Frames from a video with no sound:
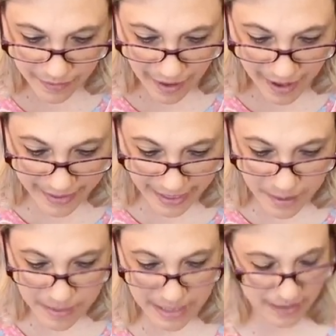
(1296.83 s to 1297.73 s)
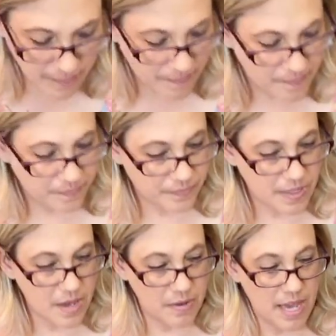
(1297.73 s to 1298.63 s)
Hi, Amy.
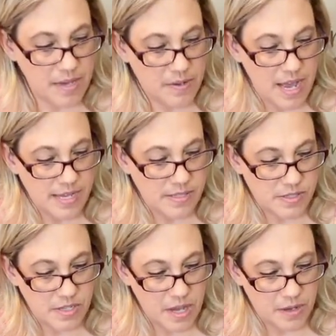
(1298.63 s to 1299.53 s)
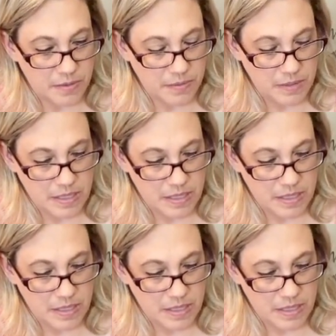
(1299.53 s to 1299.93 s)
Okay, you guys, so